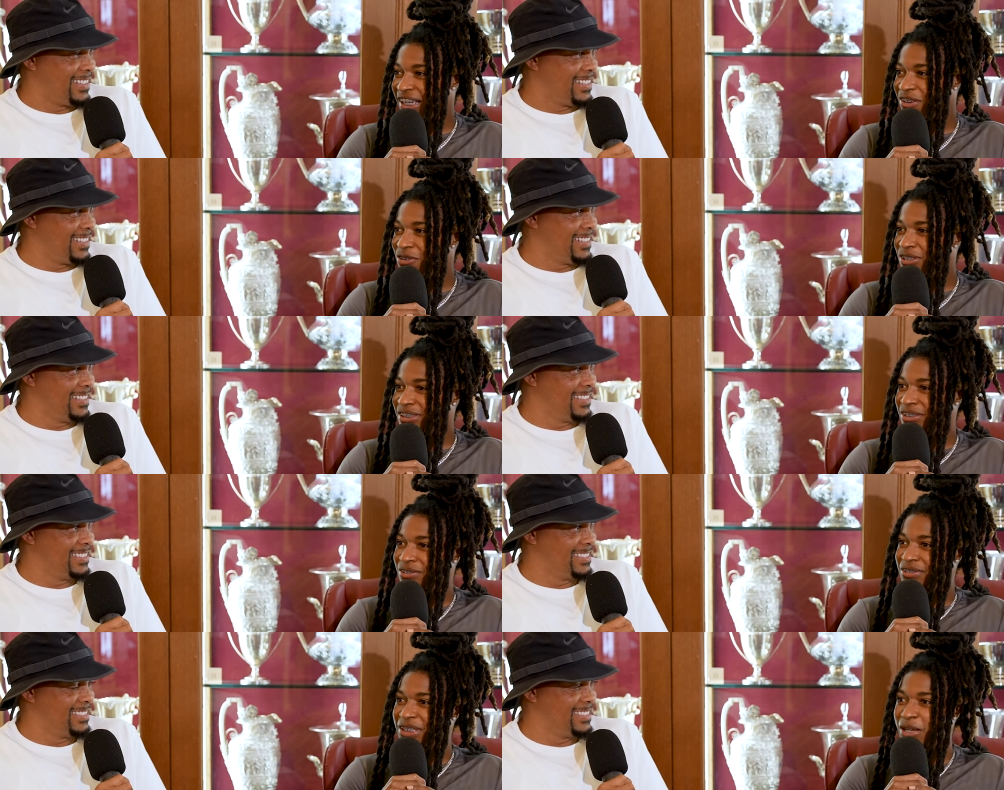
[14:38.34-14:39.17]
Speaker 1: I go in the
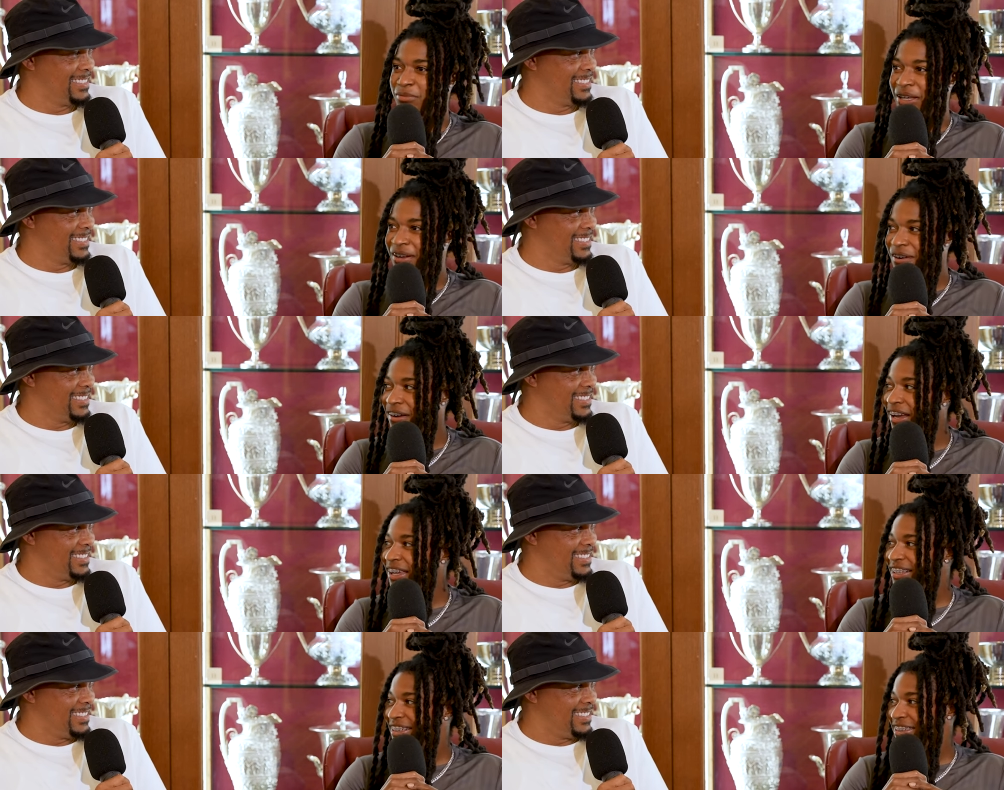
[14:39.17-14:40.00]
cenote. I'm like, all
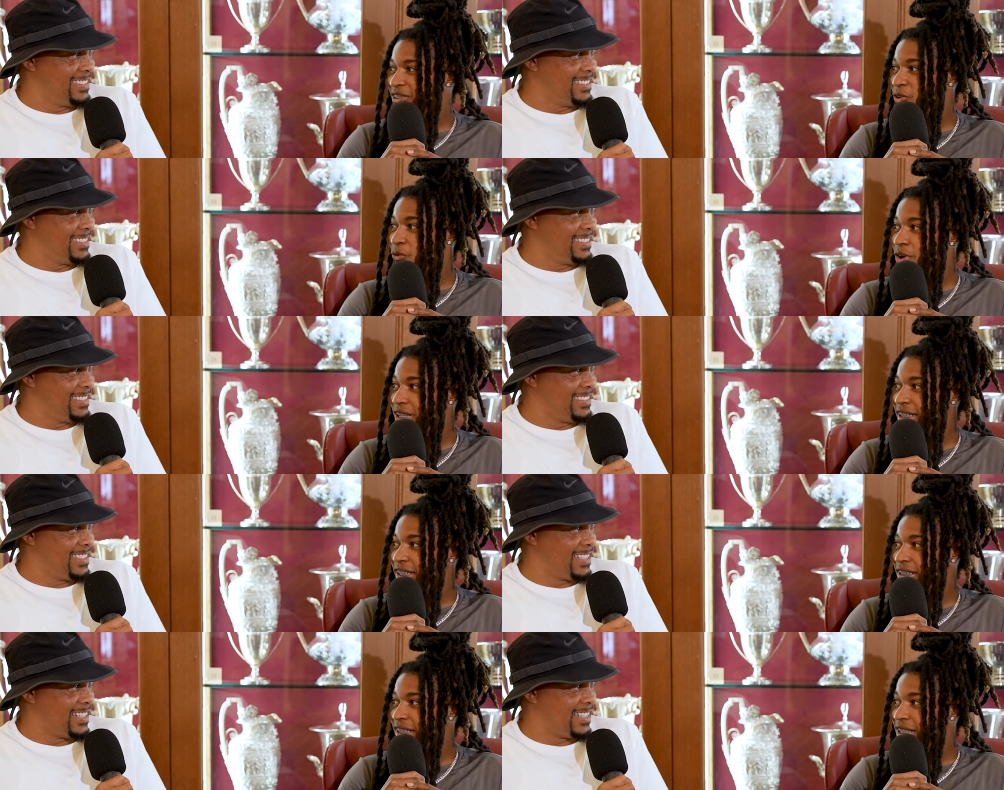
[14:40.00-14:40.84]
right. So the water
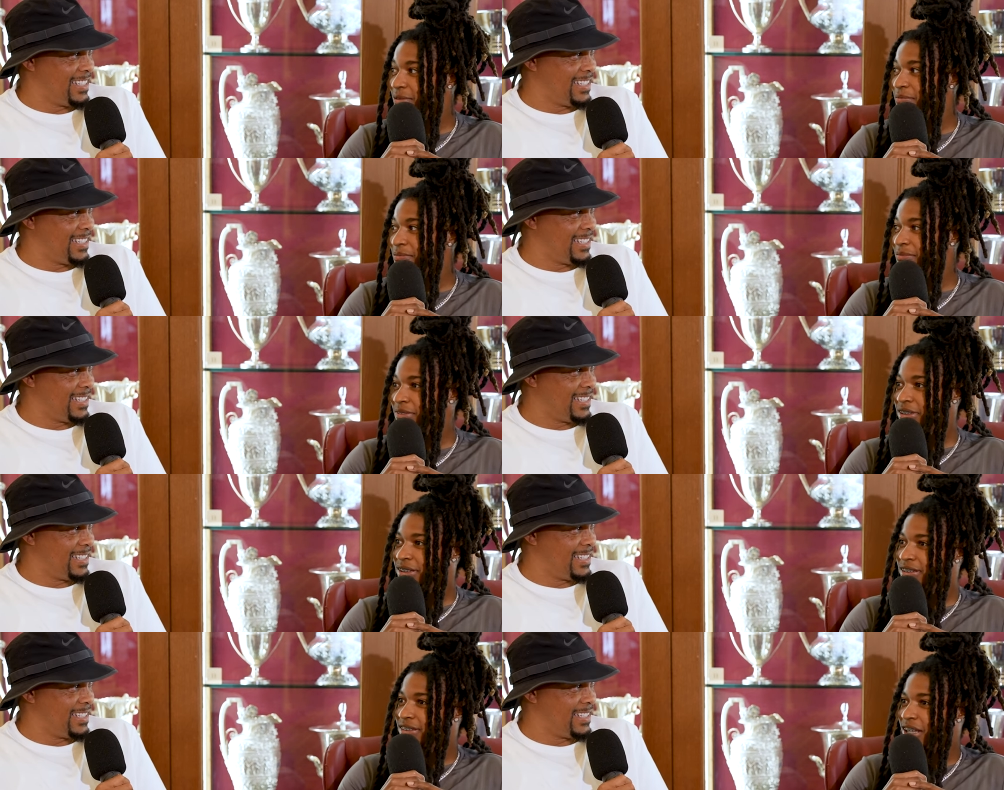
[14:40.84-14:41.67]
get deep.
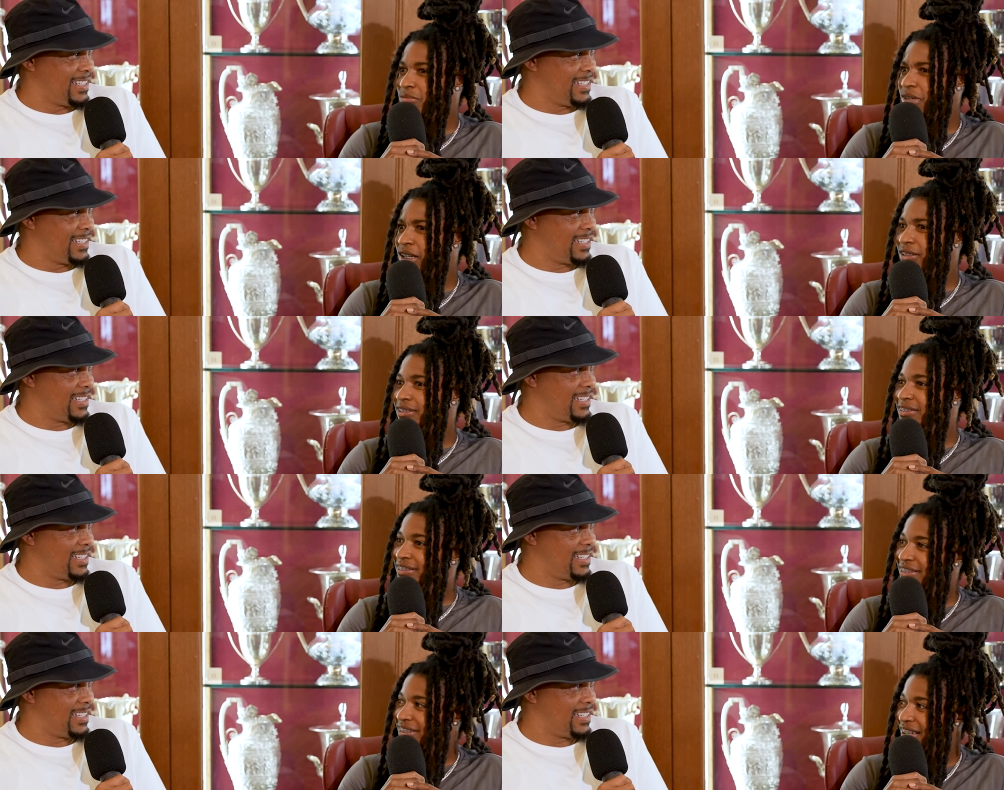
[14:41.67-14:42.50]
So I'm like,
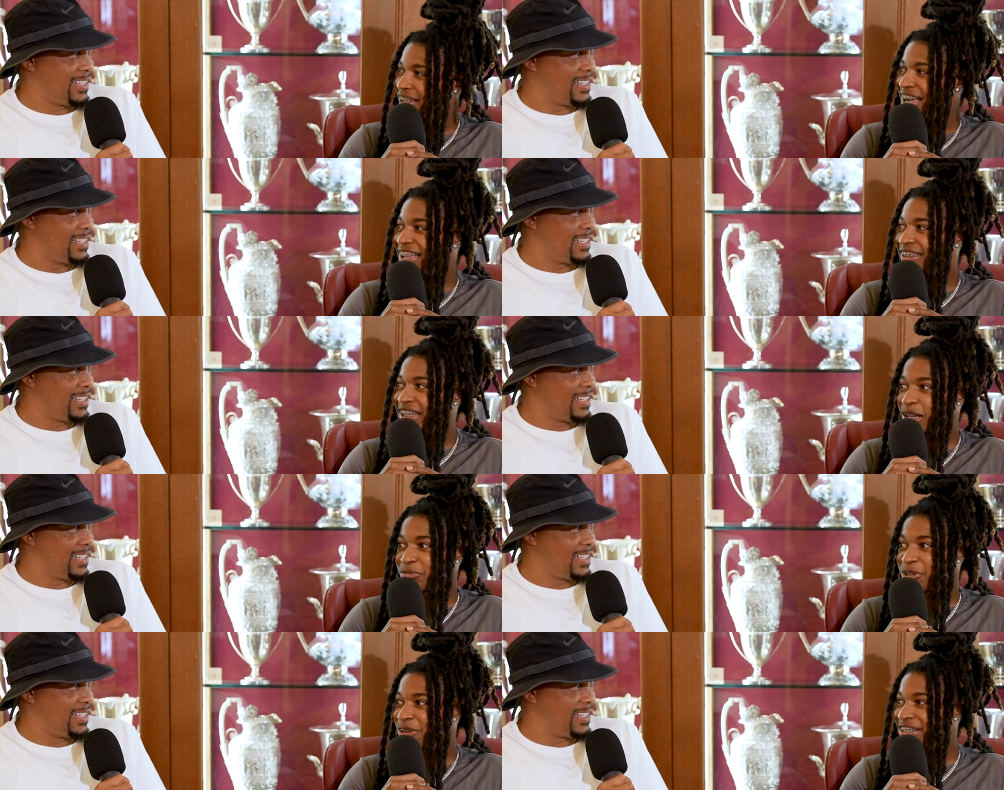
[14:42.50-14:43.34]
I think
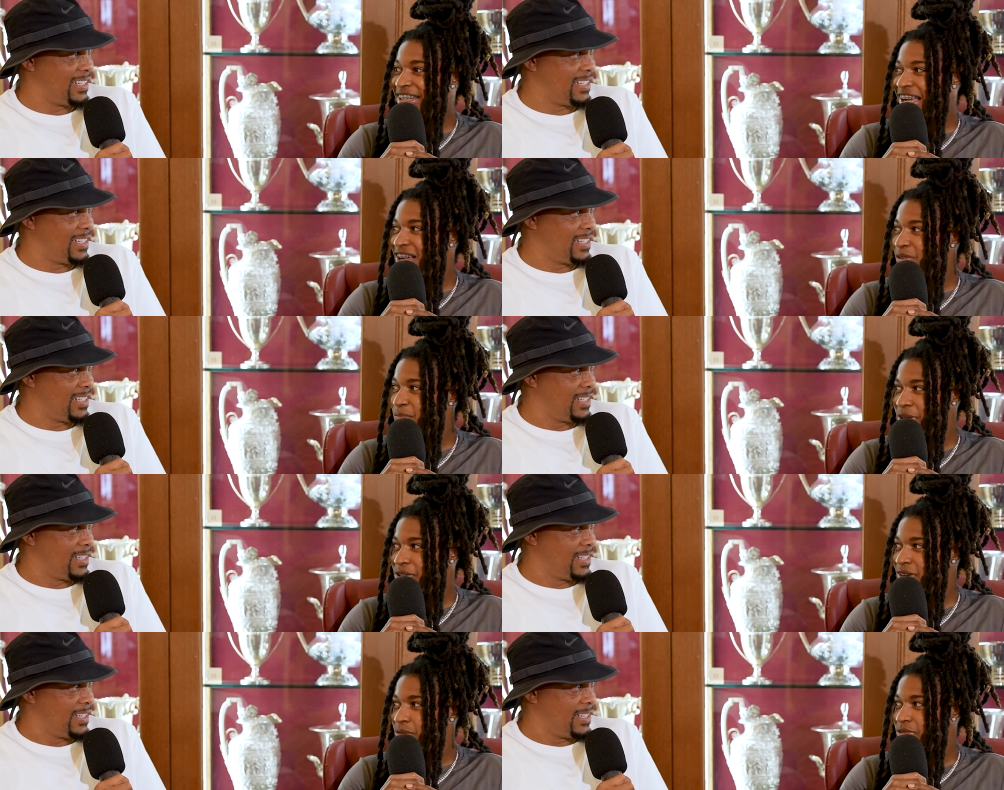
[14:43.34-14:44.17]
I'm going down, but,
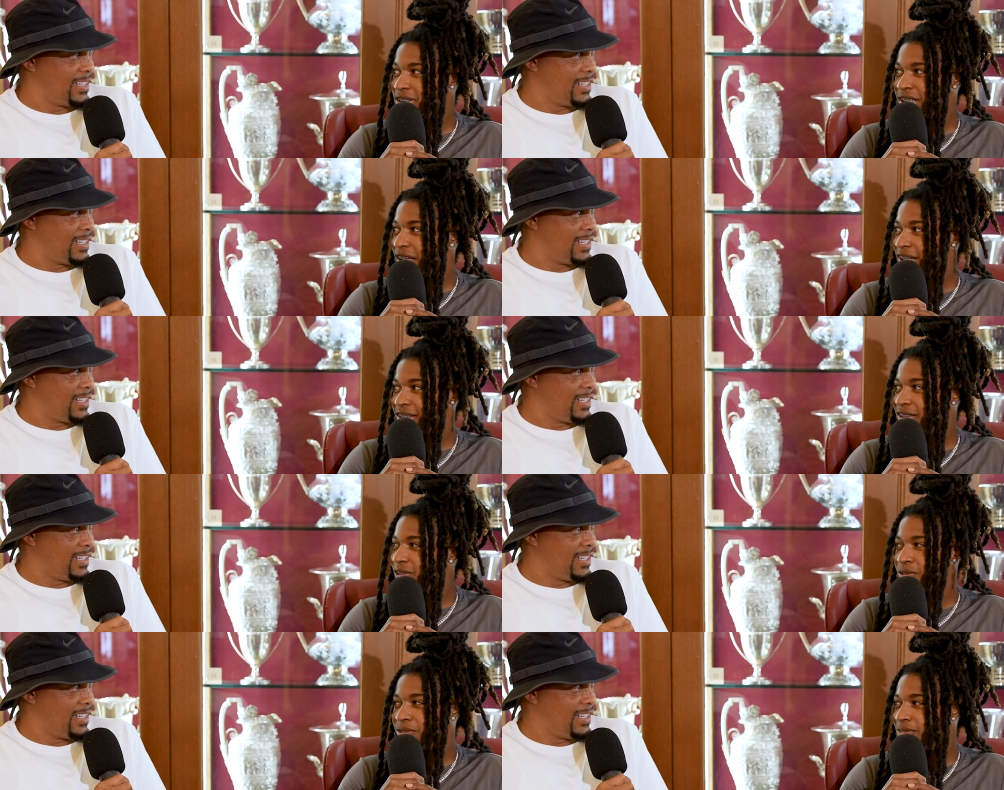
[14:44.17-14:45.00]
you know, I'm just like,
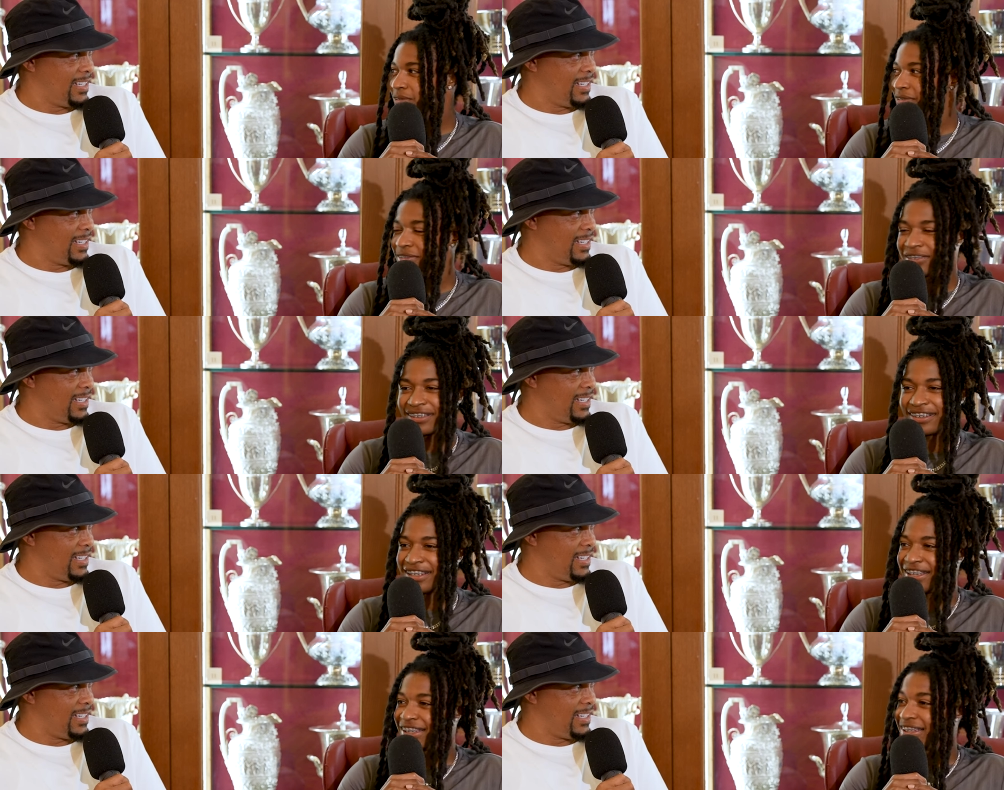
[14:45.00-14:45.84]
no.
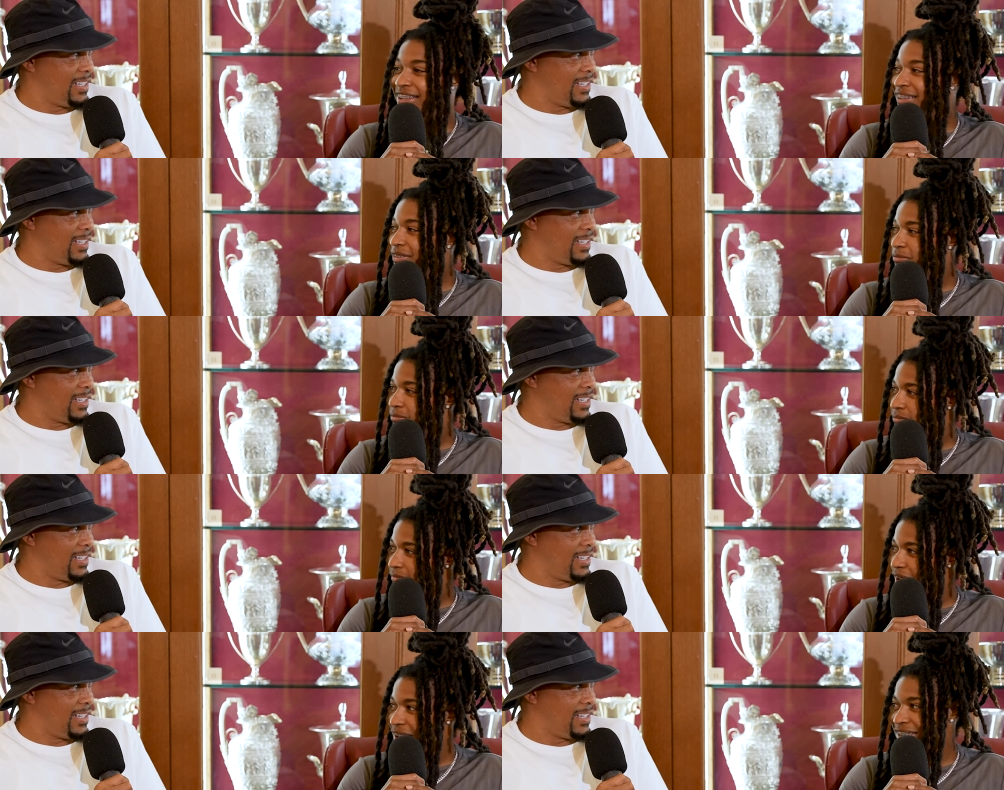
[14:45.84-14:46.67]

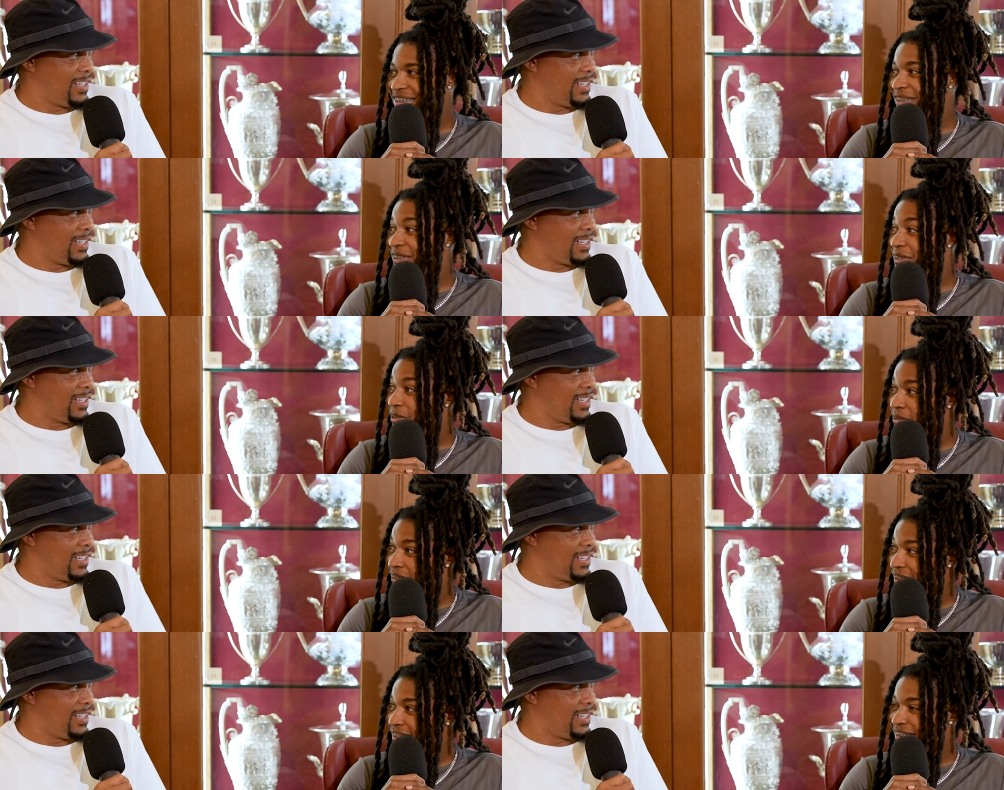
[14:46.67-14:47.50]
I started
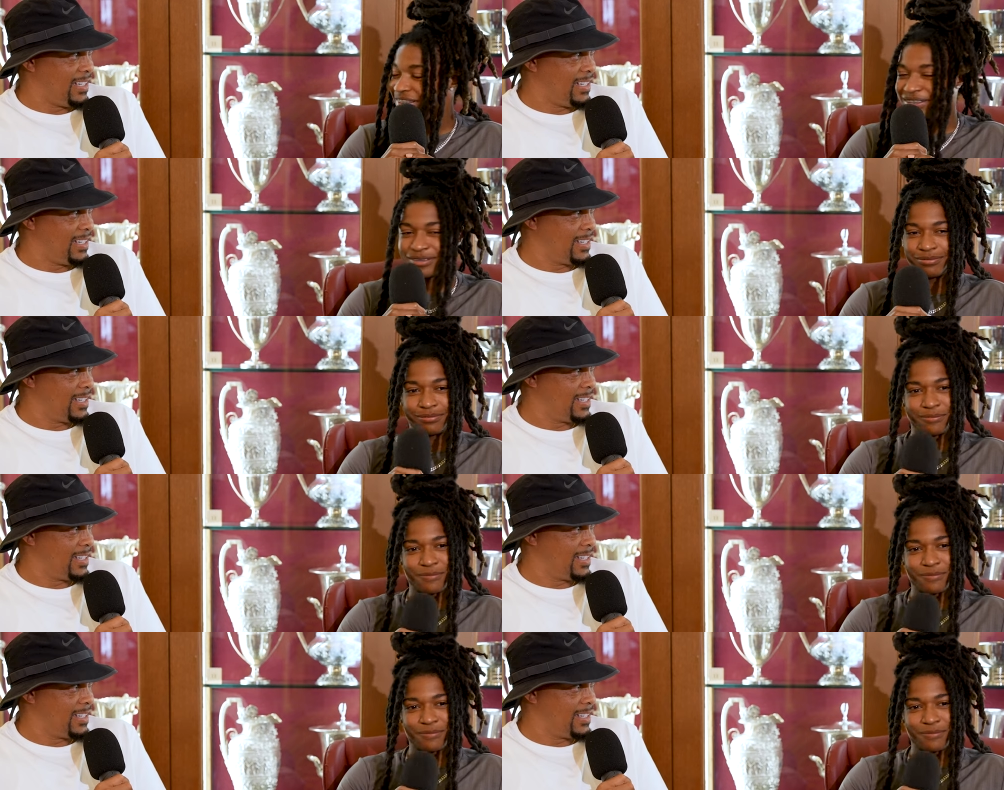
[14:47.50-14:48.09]
going down.